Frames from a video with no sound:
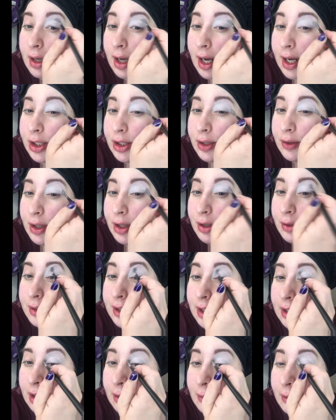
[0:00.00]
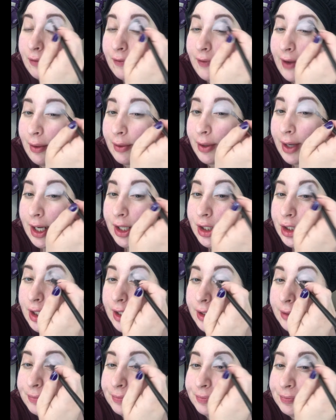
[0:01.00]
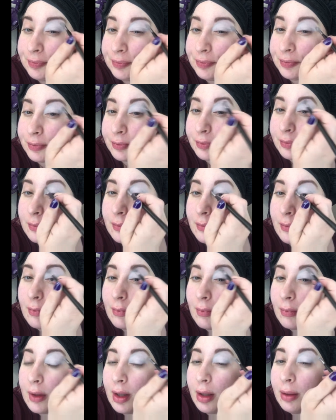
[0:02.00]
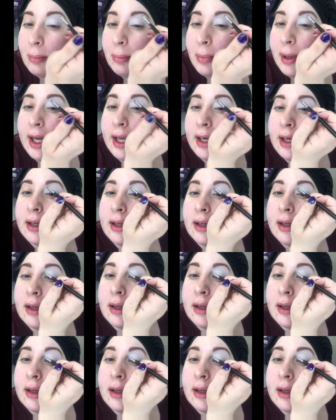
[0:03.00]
I do use a liquid foundation, but